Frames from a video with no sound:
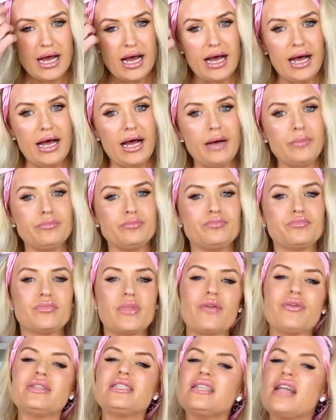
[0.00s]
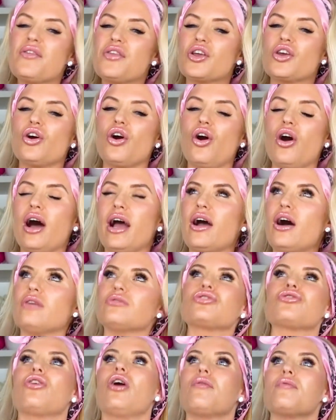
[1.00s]
There is another guy
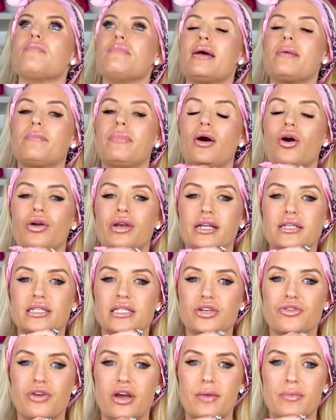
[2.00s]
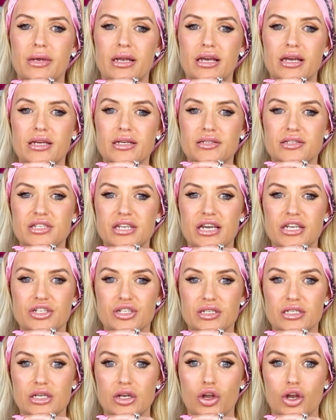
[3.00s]
I'll try and remember on Instagram, and he
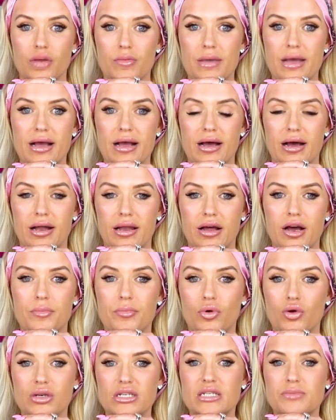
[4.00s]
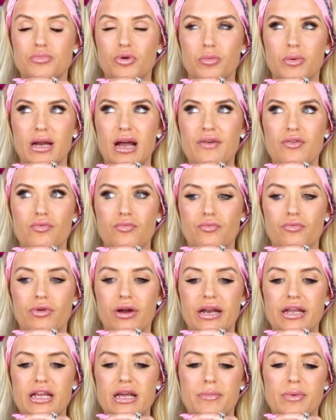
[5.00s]
teaches a lot about color. I bought his book, but I haven't
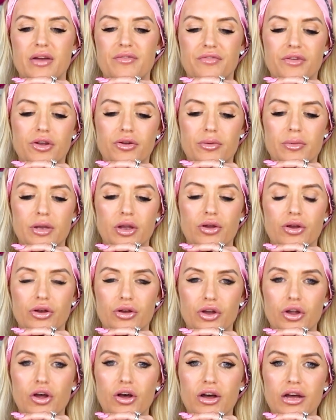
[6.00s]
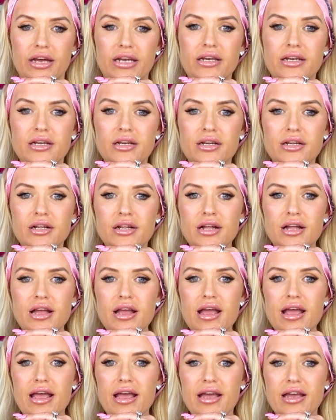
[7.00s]
read it yet, but I follow him a lot online.
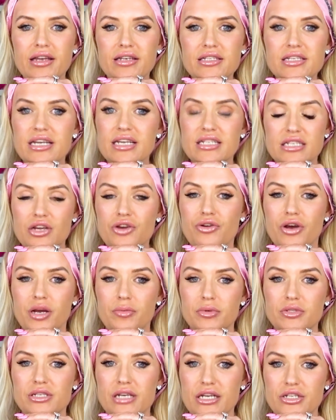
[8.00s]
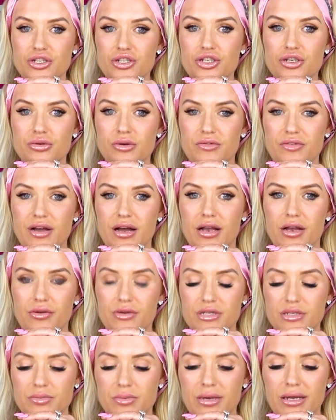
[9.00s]
And he's an incredible teacher too of
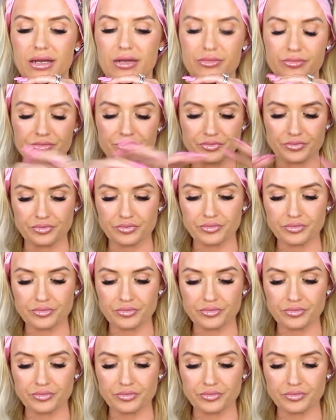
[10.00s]
color as well.